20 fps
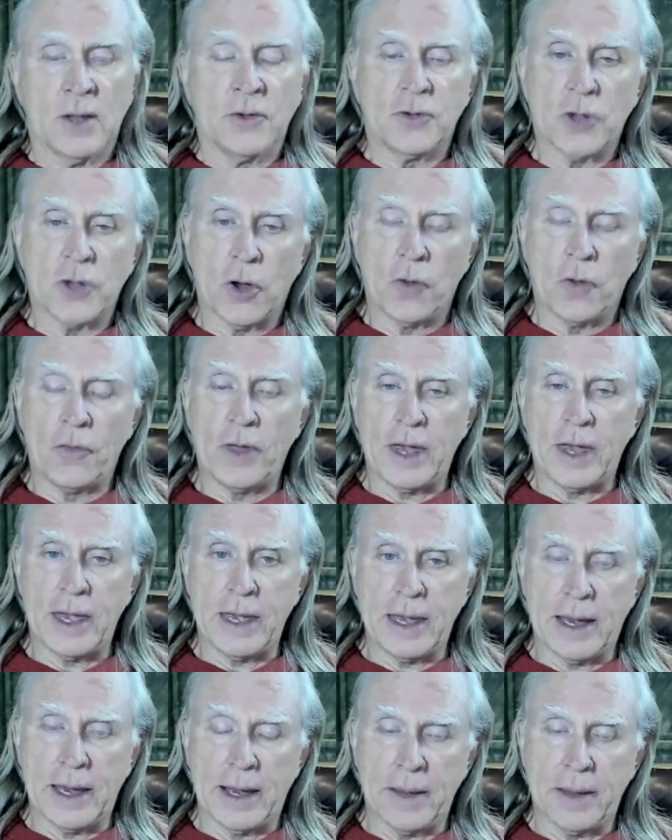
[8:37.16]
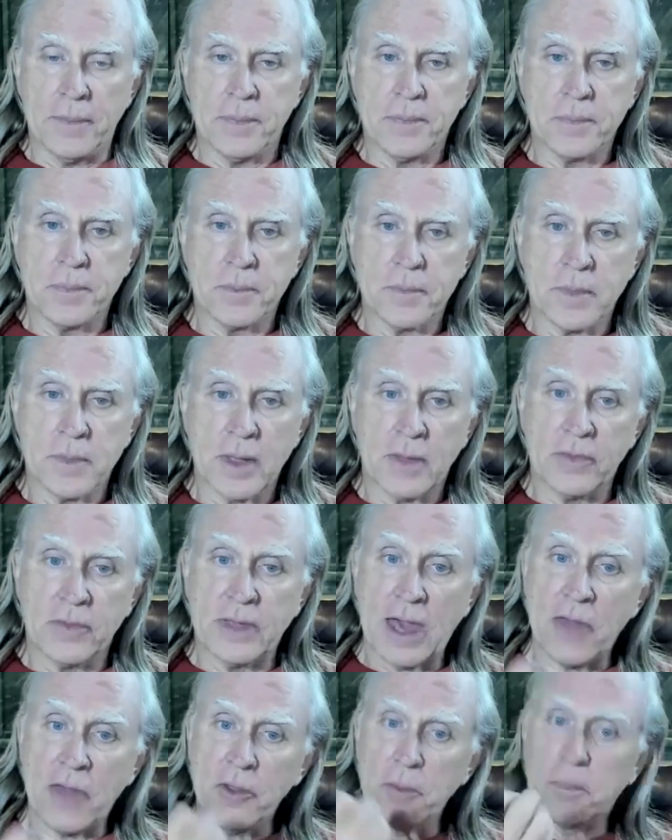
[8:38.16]
so the uh,
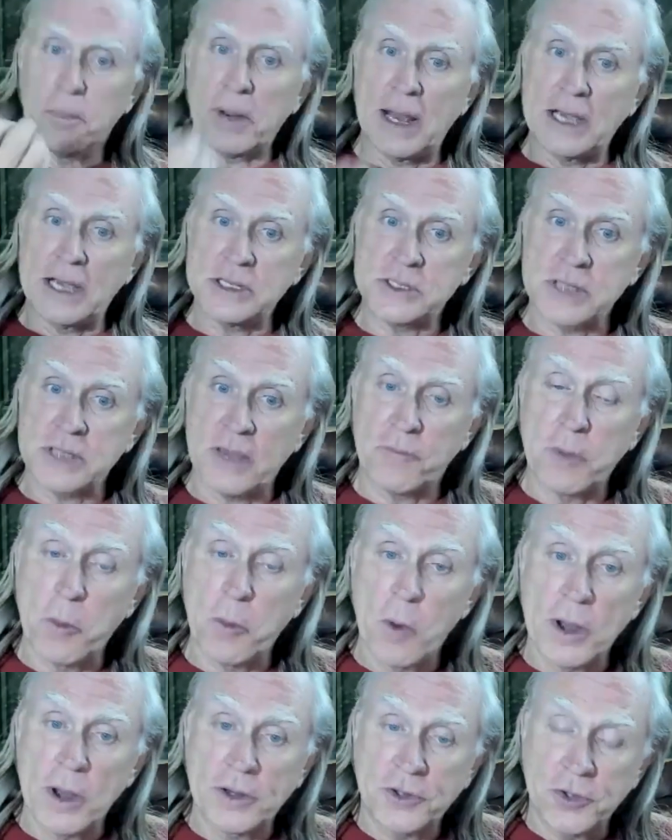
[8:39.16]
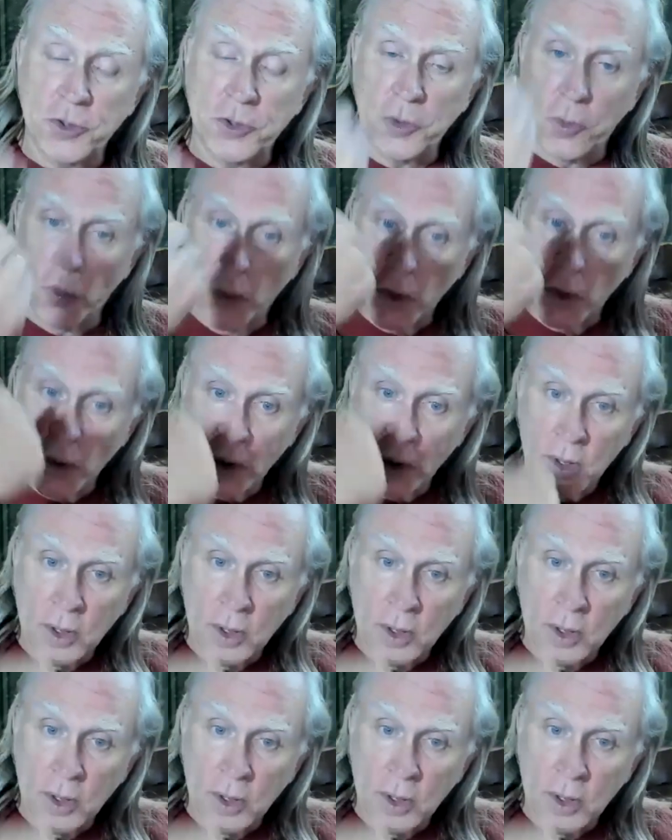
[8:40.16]
the other place if we want to